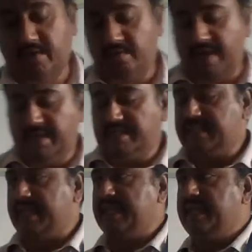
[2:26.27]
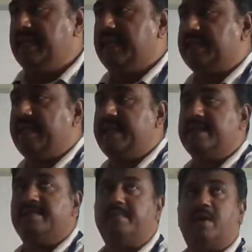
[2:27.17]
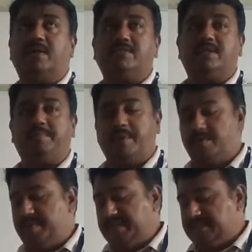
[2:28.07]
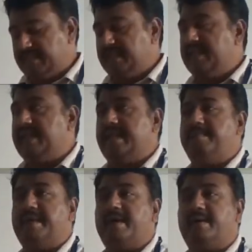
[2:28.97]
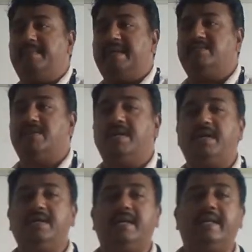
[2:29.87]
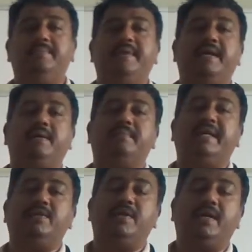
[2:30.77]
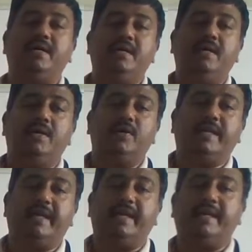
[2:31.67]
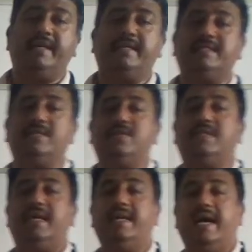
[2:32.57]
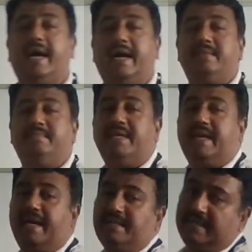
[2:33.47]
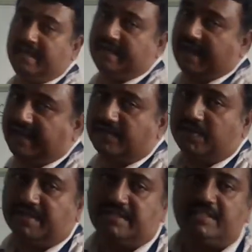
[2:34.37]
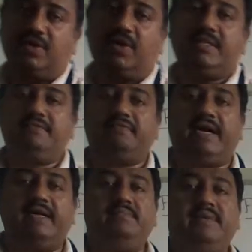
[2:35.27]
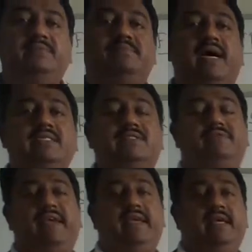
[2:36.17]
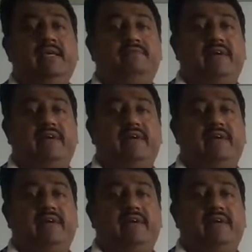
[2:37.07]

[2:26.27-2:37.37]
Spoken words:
one is a like a mons, pubis, labia majora, labia minora. Okay, in addition to that, hymen and clitoris. These are all the 5 main parts of a